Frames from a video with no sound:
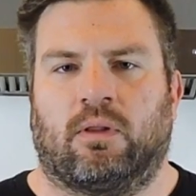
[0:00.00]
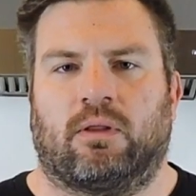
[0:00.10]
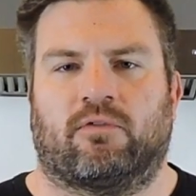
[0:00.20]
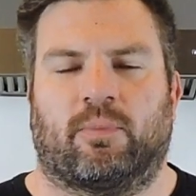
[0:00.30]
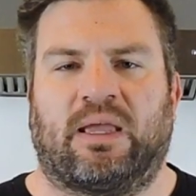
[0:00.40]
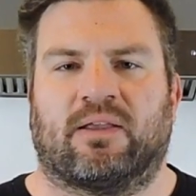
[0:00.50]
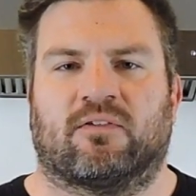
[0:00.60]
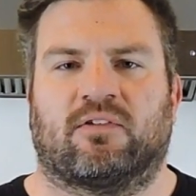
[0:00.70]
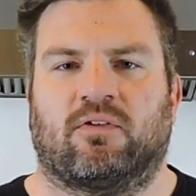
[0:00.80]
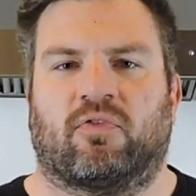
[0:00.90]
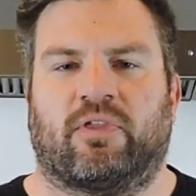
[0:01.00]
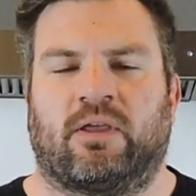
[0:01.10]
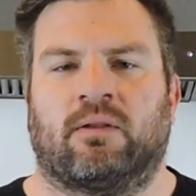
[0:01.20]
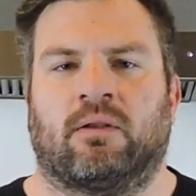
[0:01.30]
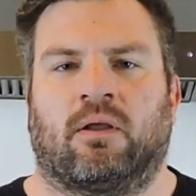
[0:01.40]
If your bacon's too
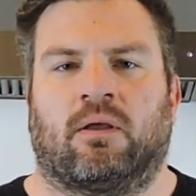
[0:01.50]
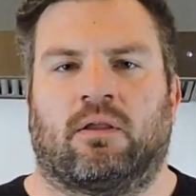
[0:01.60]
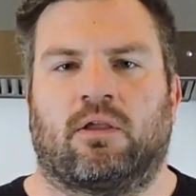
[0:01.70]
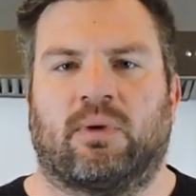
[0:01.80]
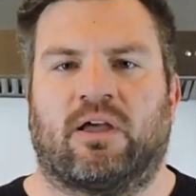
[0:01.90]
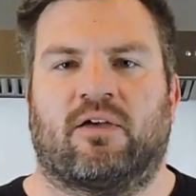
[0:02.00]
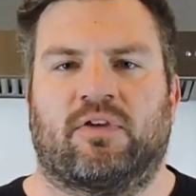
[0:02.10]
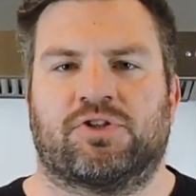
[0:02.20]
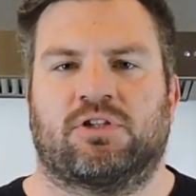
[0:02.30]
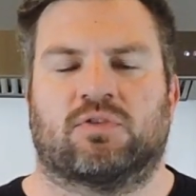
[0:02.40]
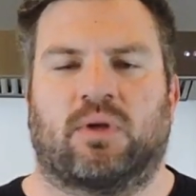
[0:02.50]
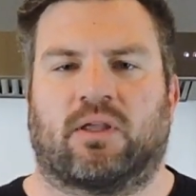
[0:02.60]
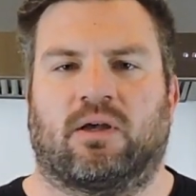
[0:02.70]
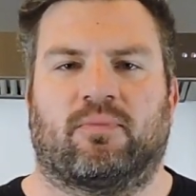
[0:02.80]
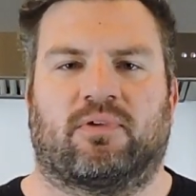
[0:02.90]
thin, you might have issues when it
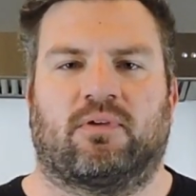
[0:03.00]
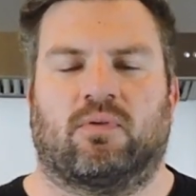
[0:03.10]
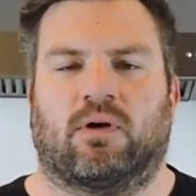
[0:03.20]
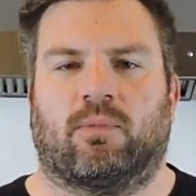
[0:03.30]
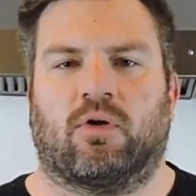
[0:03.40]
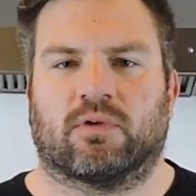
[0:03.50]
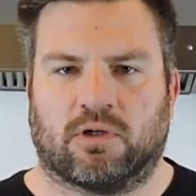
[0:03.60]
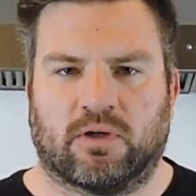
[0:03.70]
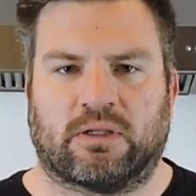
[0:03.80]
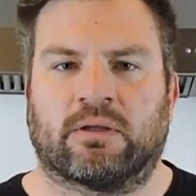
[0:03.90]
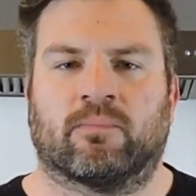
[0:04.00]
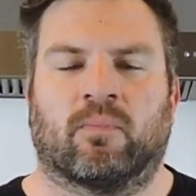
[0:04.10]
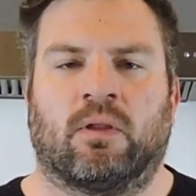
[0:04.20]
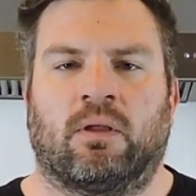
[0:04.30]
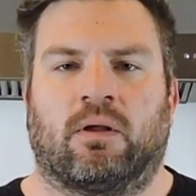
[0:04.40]
comes to overcooking
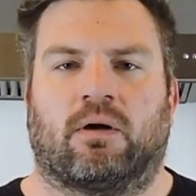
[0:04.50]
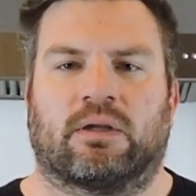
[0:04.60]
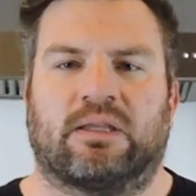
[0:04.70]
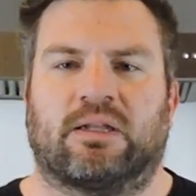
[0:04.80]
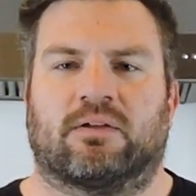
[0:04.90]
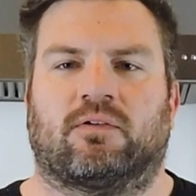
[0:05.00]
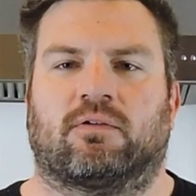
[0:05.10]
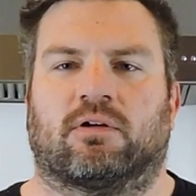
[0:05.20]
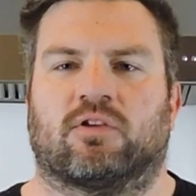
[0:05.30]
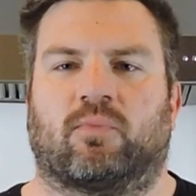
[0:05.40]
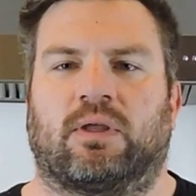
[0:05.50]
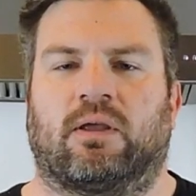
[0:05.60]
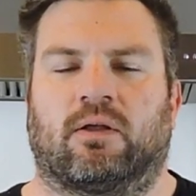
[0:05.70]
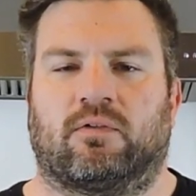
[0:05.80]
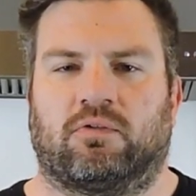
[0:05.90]
or getting too
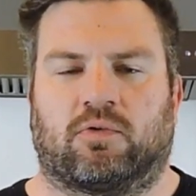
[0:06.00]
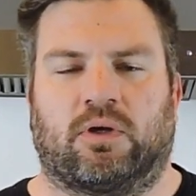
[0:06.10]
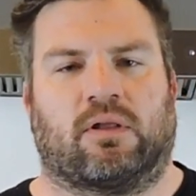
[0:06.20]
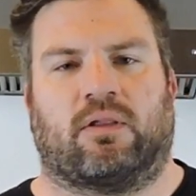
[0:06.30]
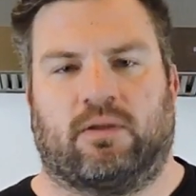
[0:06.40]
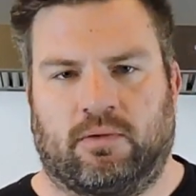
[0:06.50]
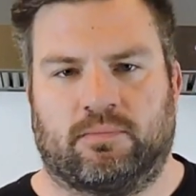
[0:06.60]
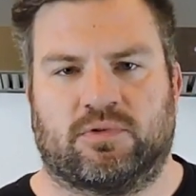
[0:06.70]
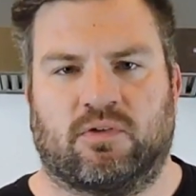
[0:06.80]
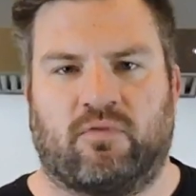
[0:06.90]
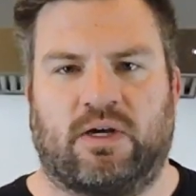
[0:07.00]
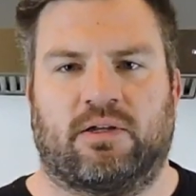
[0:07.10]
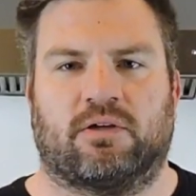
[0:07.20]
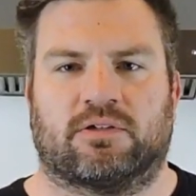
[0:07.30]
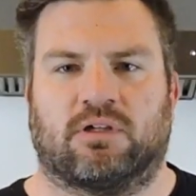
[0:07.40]
crispy too quickly. So
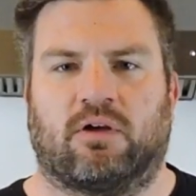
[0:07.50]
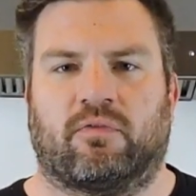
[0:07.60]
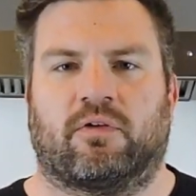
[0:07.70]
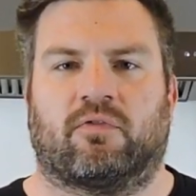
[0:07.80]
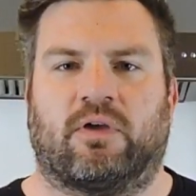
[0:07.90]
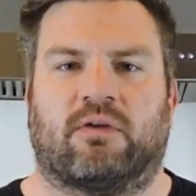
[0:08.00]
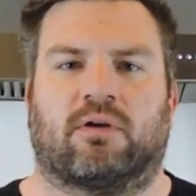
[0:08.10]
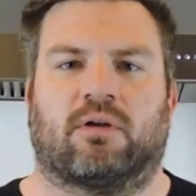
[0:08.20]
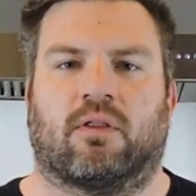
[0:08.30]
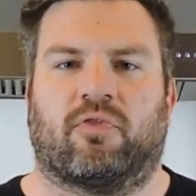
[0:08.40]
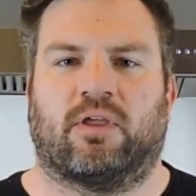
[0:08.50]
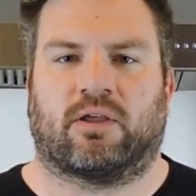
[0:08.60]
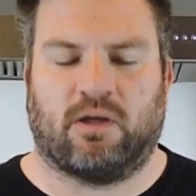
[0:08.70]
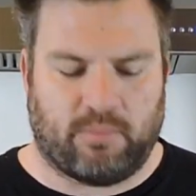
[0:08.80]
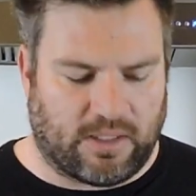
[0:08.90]
find yourself your favorite thick
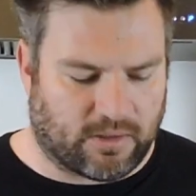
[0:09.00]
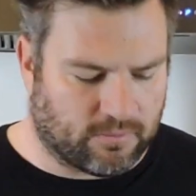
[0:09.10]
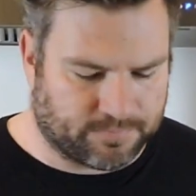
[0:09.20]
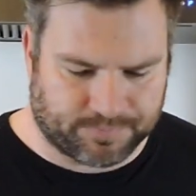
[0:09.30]
cut bacon.